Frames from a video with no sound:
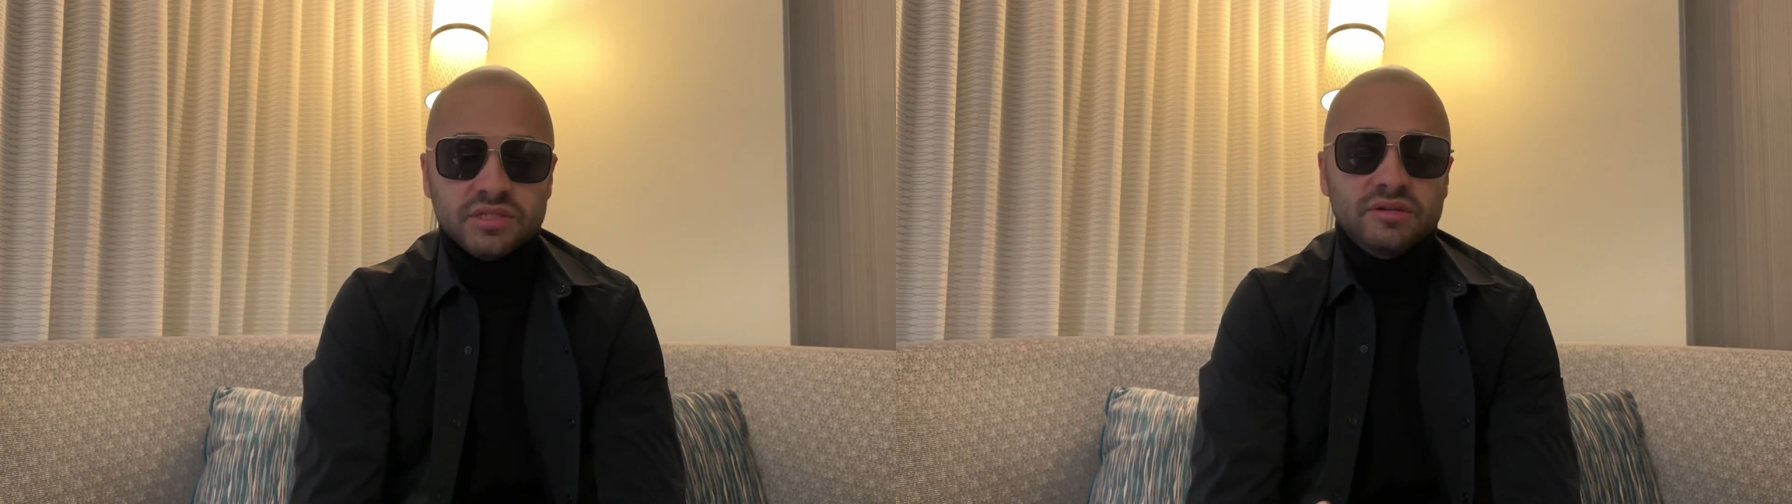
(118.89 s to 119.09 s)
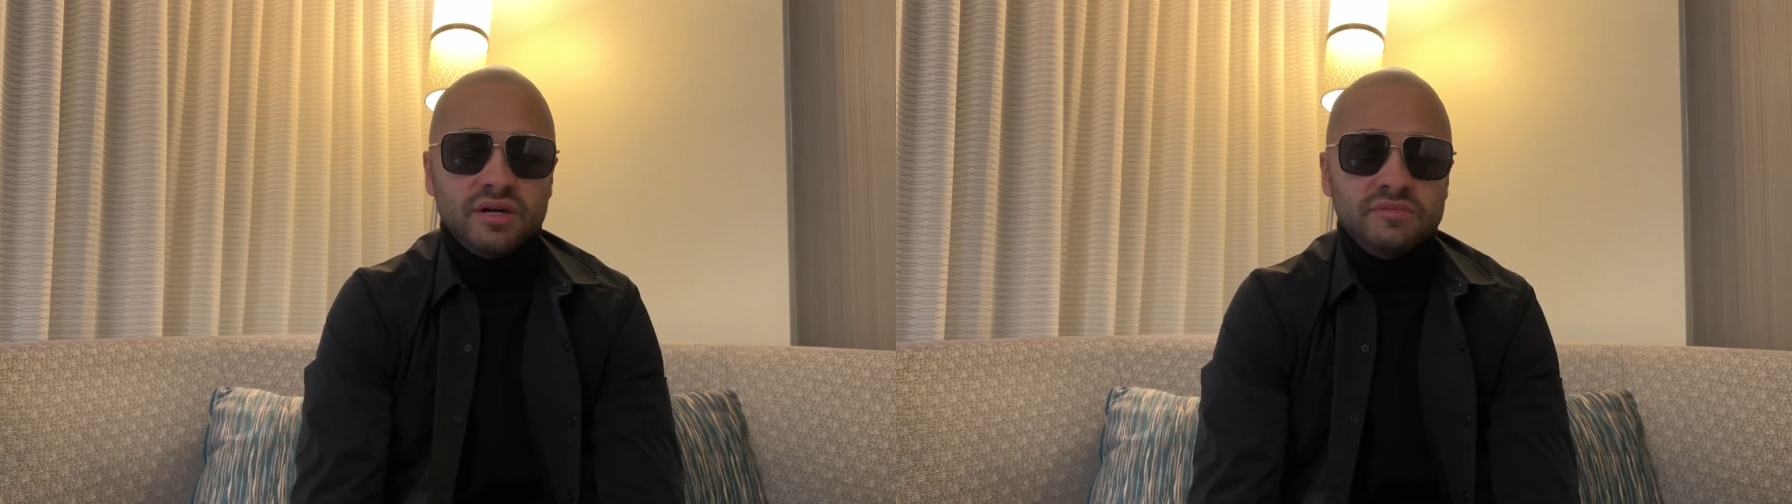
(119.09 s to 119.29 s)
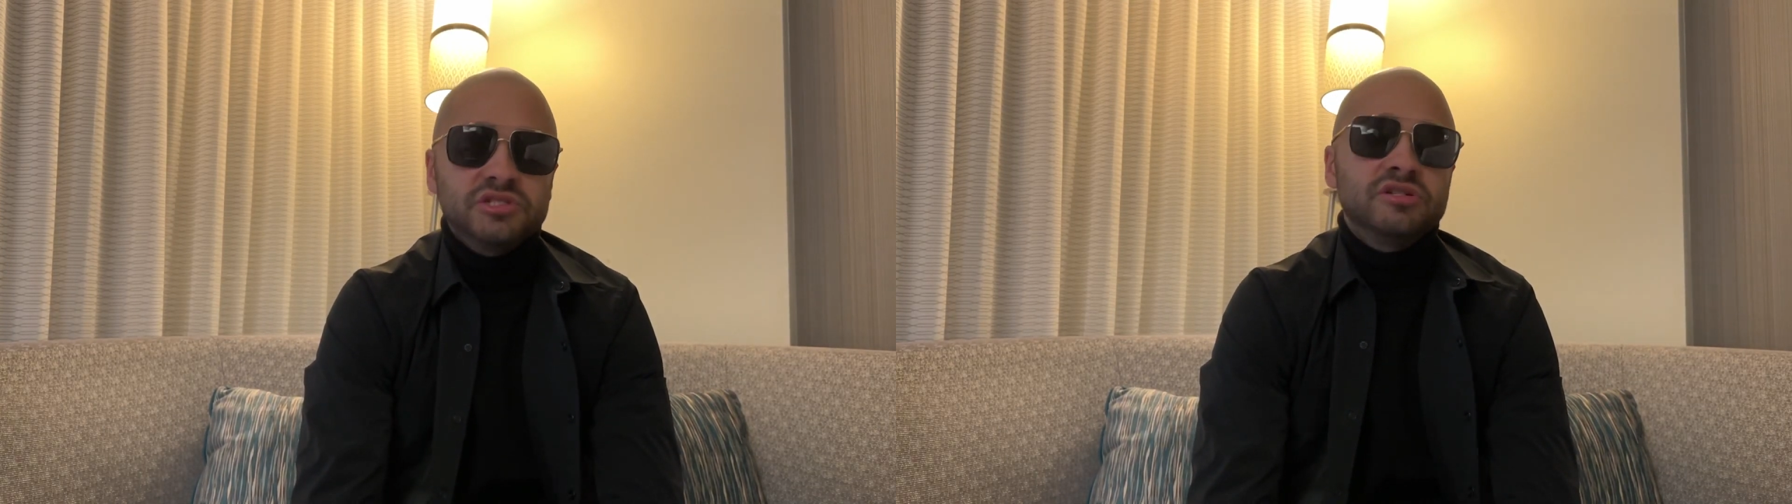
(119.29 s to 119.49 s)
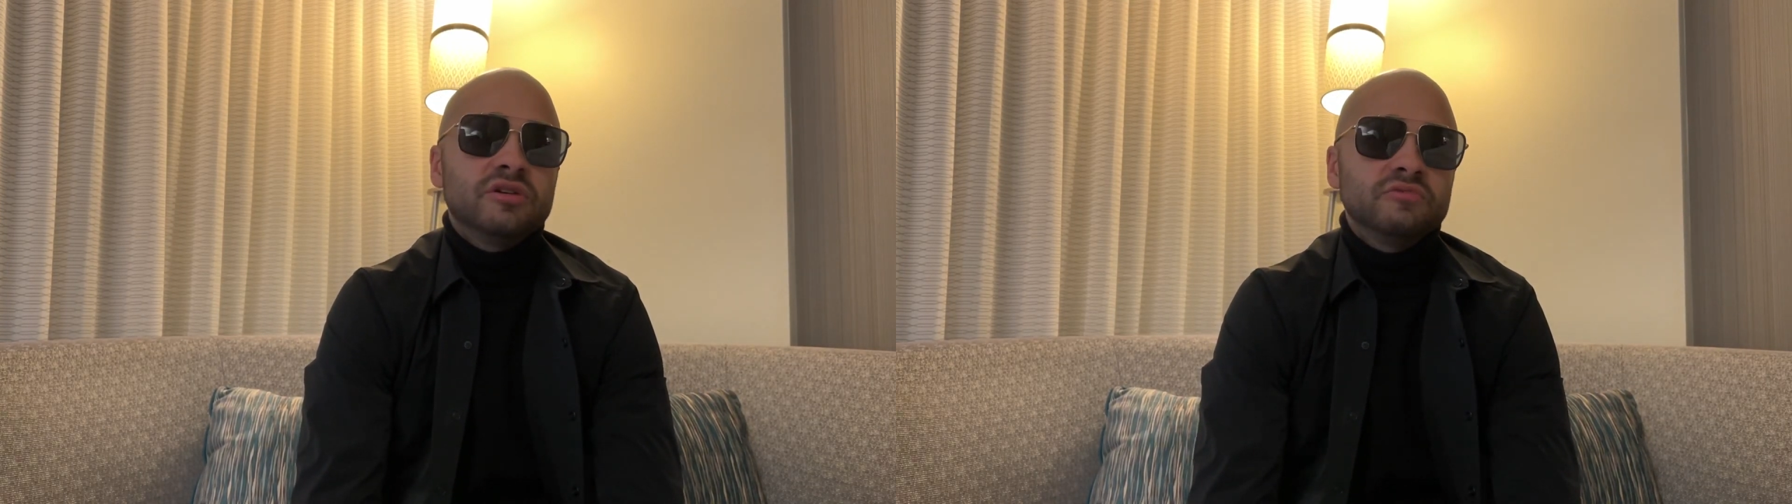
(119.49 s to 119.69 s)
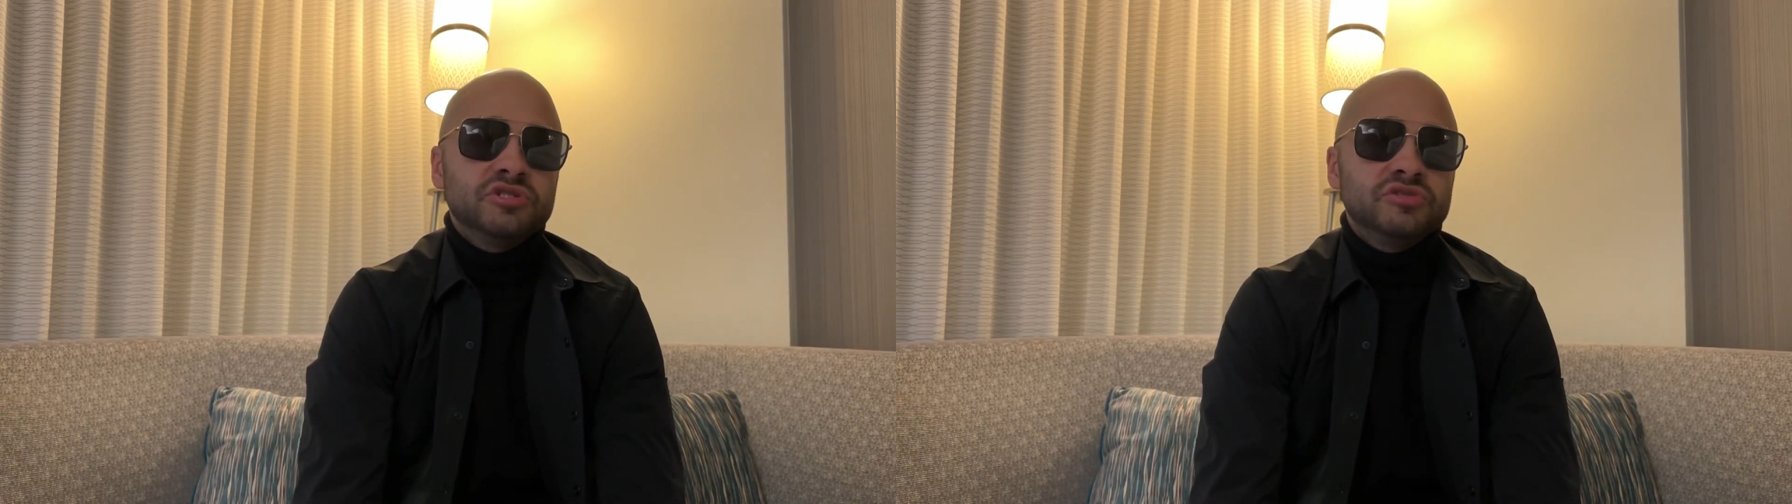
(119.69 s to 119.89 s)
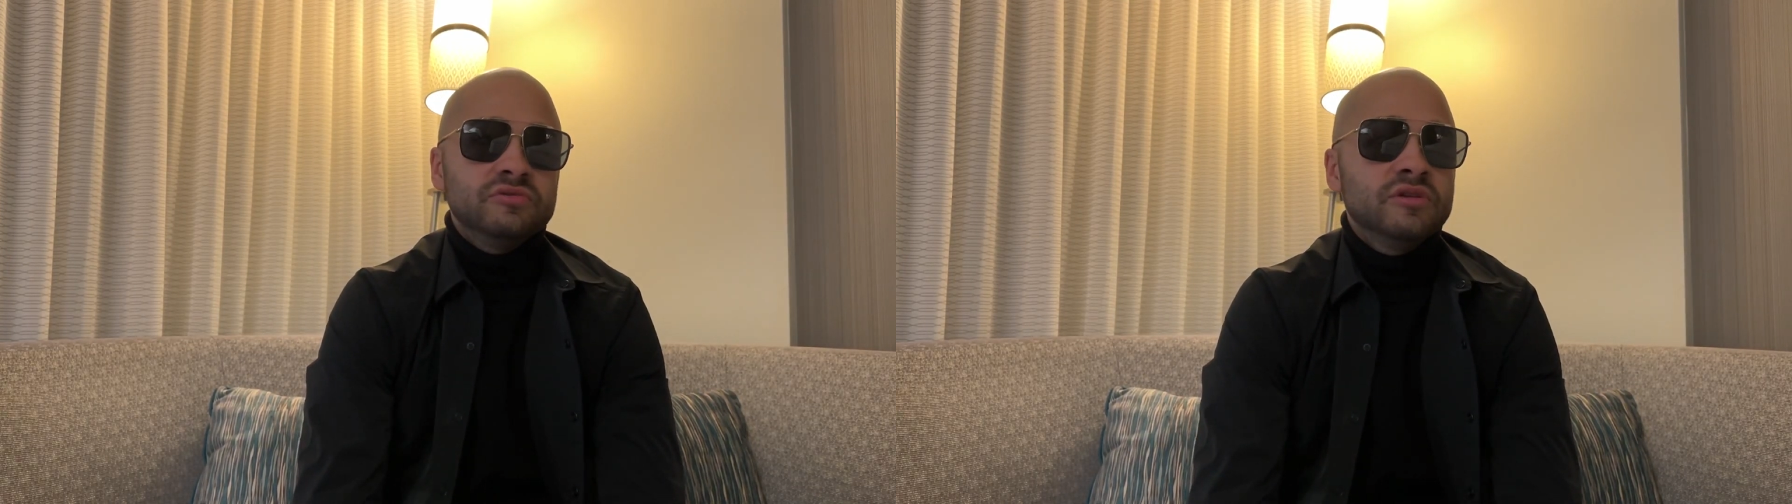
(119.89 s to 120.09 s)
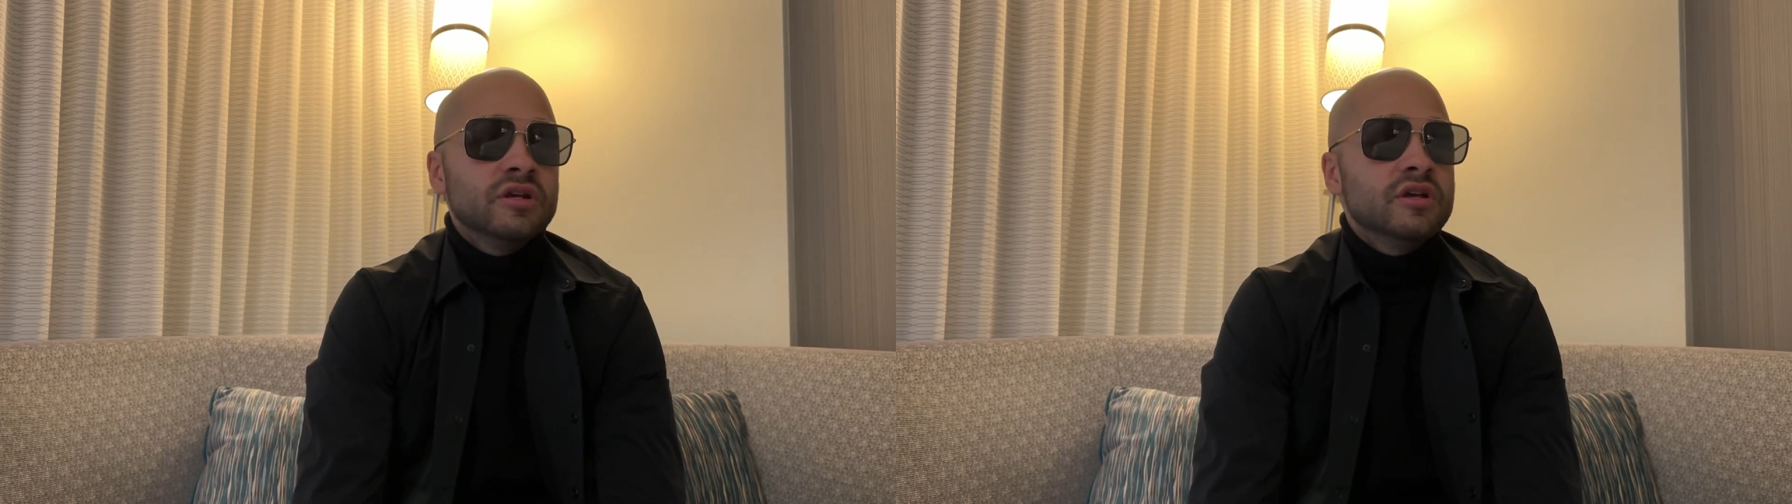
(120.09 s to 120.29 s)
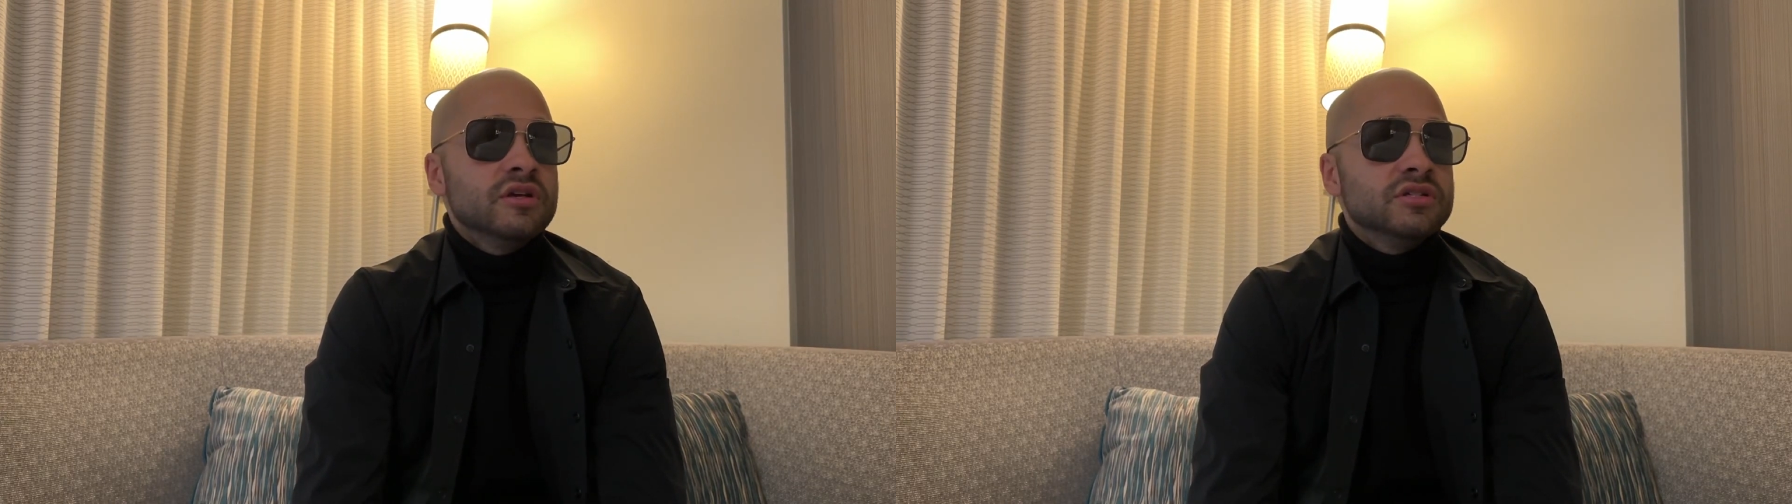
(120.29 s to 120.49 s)
So I'm going to share it with you.
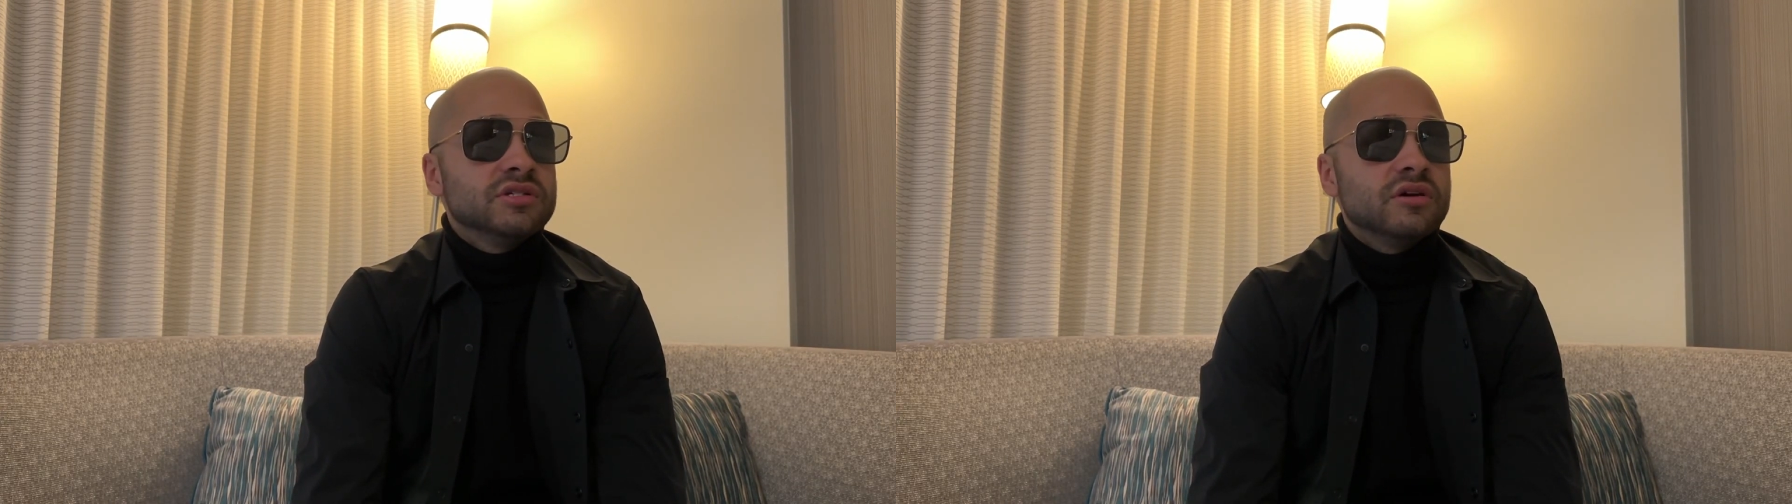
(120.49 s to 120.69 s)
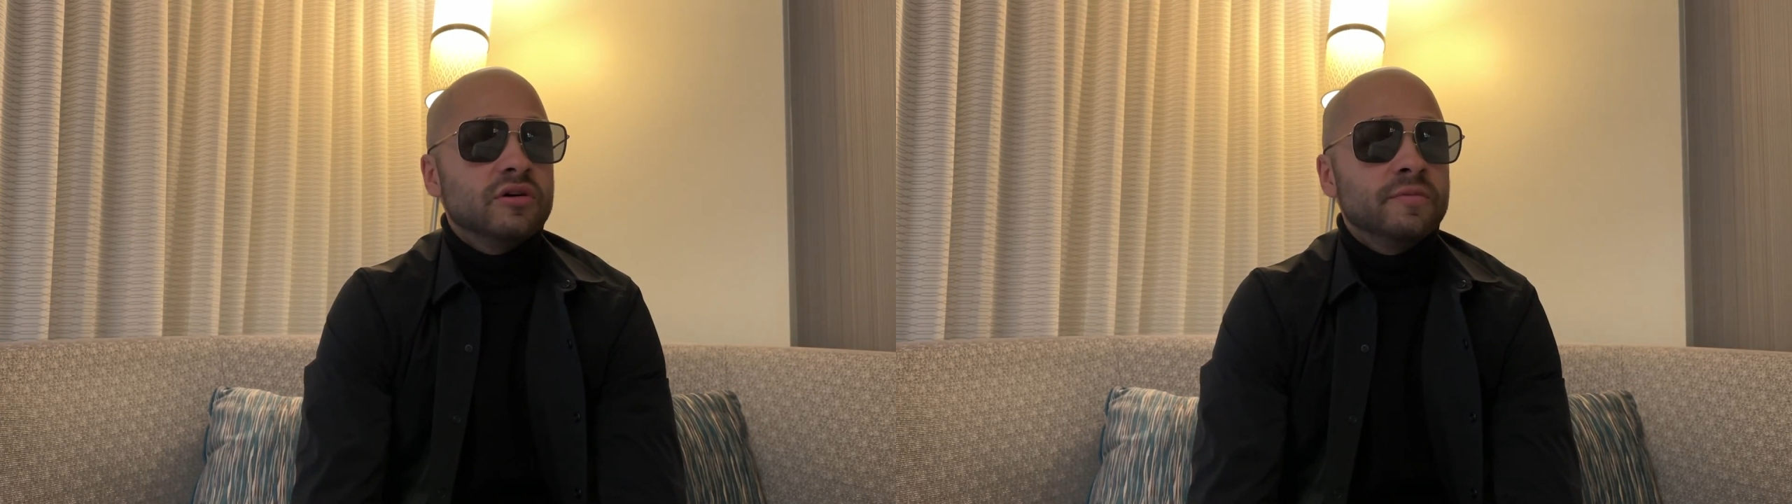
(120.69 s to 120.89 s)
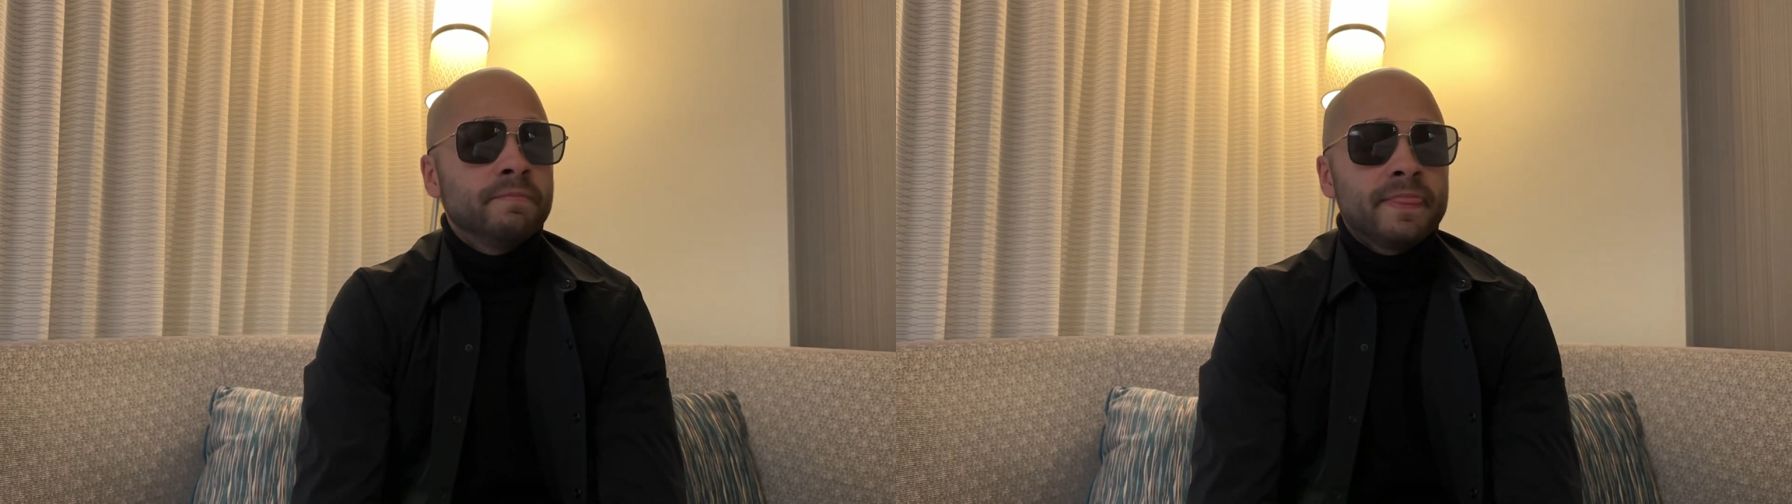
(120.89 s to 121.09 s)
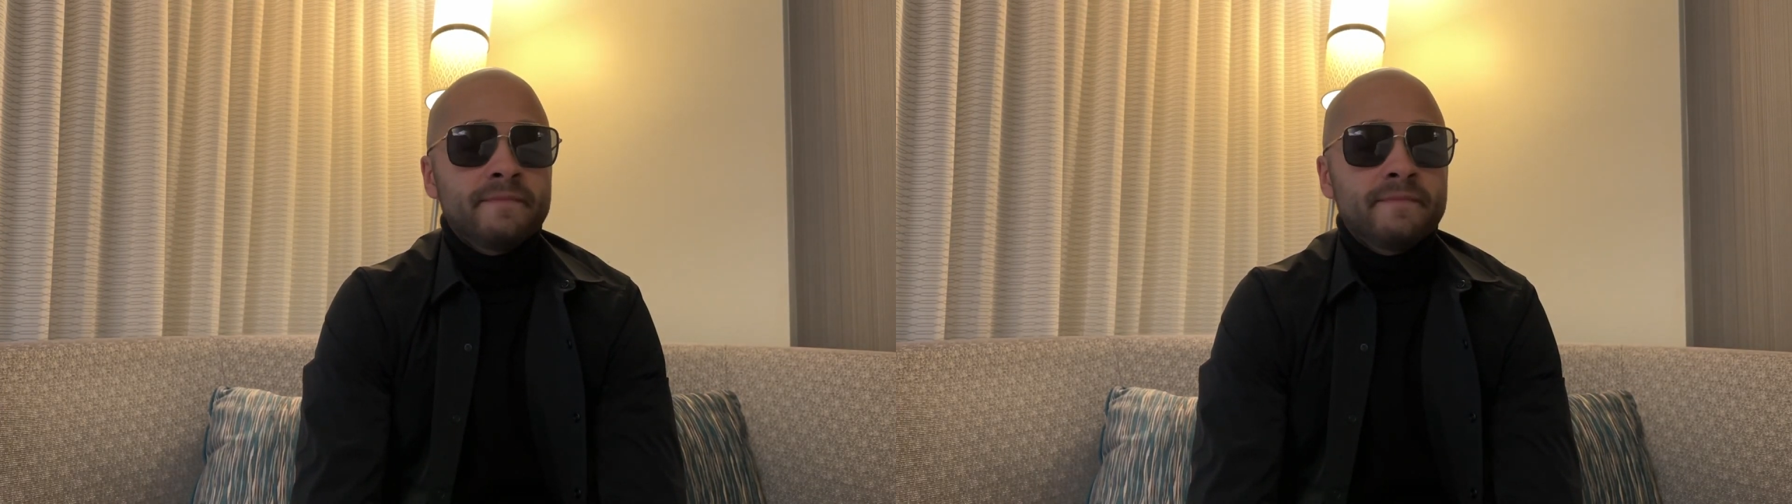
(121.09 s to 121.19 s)
So